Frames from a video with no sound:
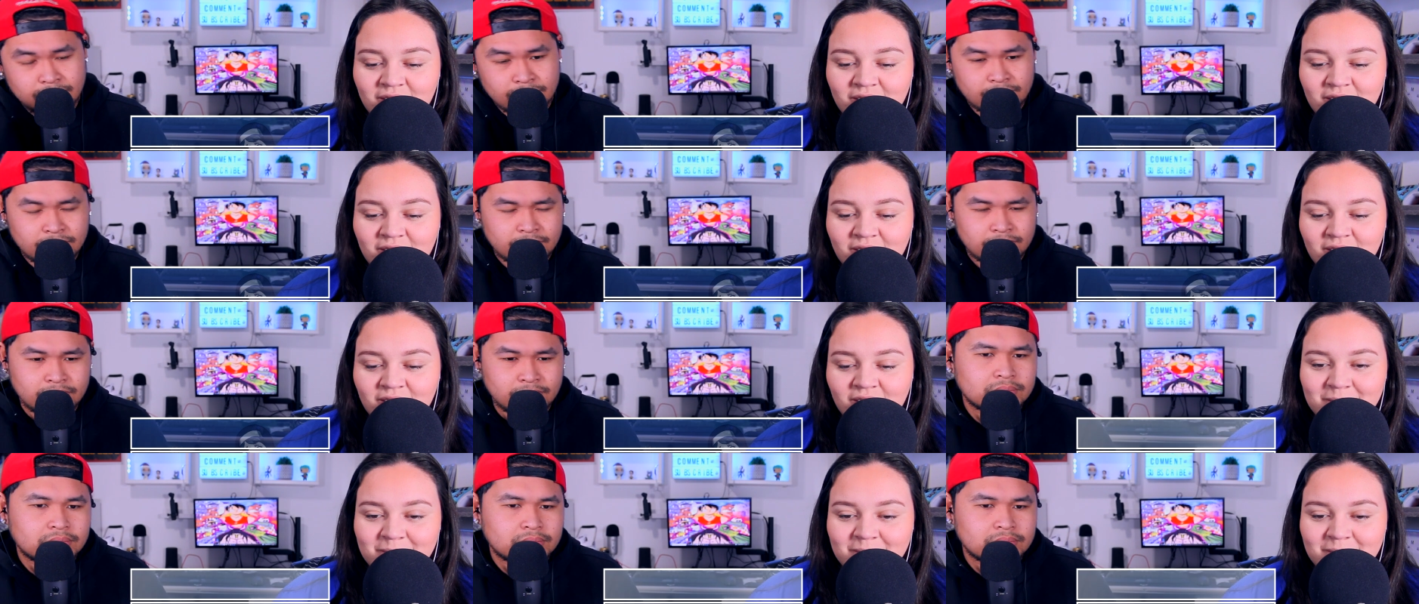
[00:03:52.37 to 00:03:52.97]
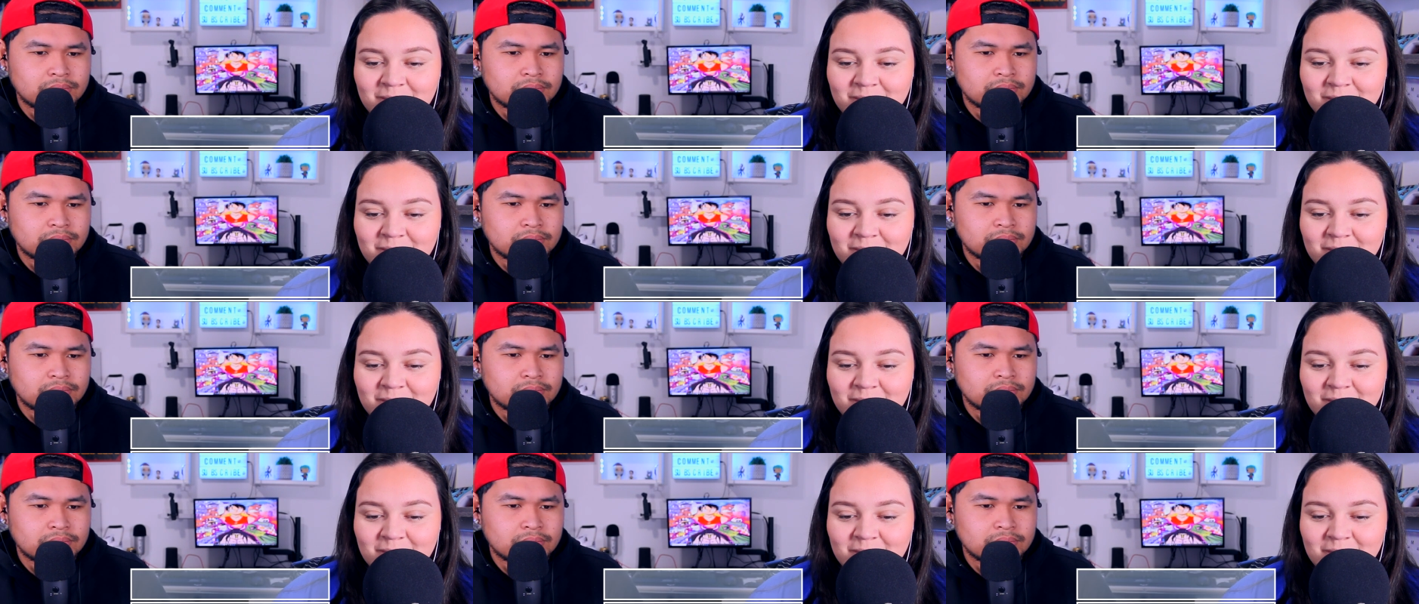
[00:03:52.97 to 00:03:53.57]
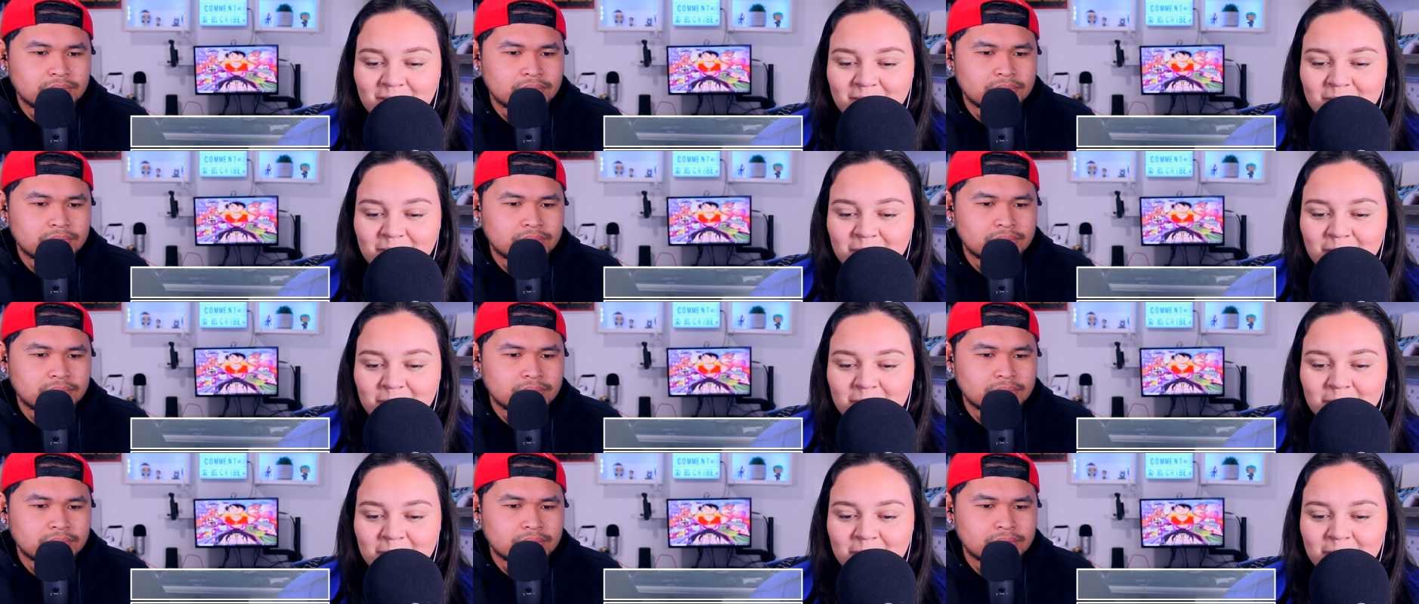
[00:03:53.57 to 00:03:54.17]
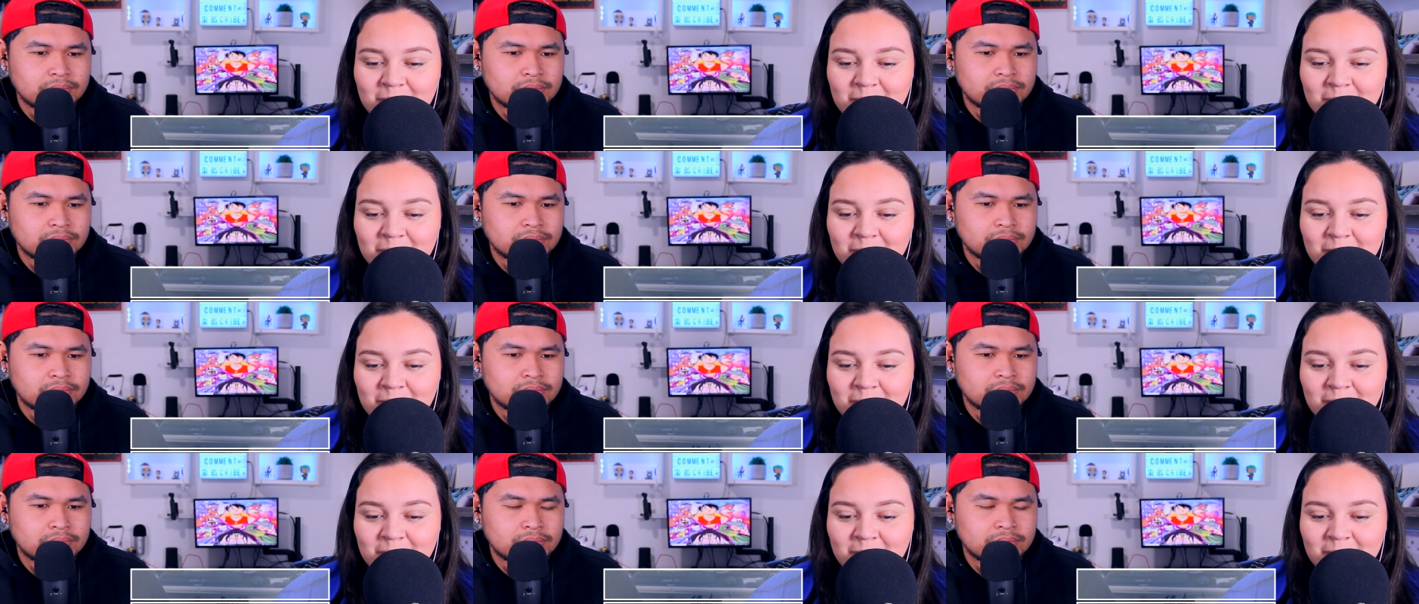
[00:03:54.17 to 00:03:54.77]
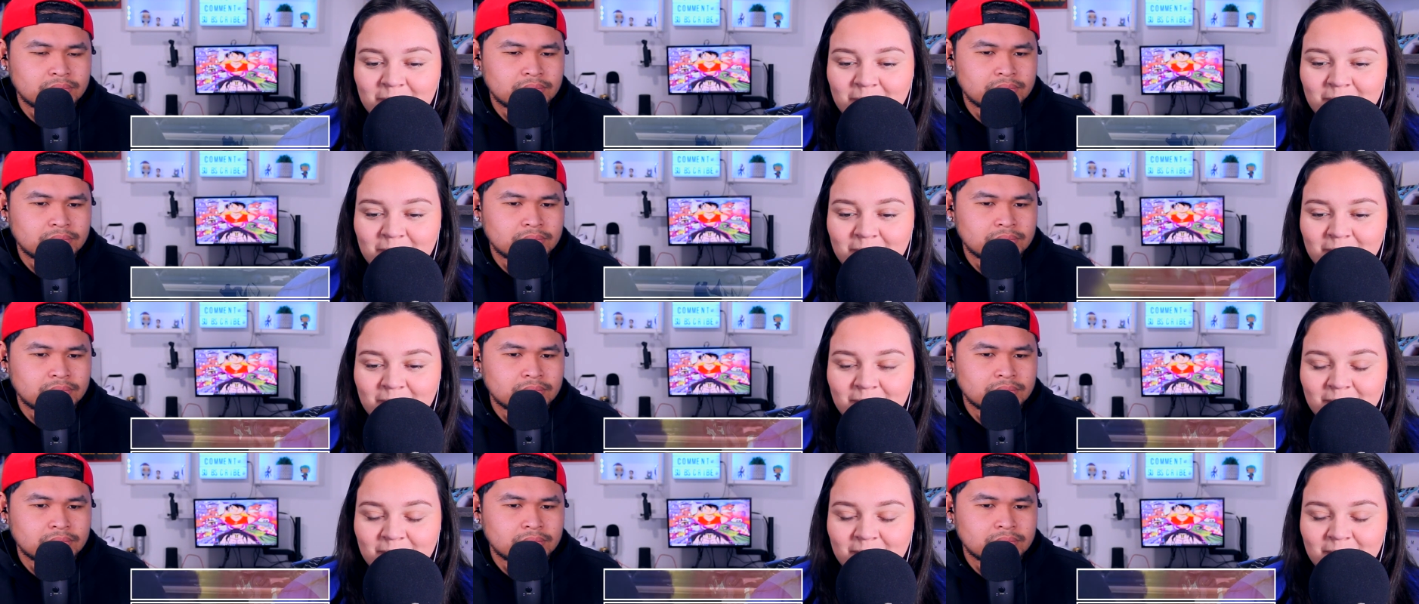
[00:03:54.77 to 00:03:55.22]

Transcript: (silence)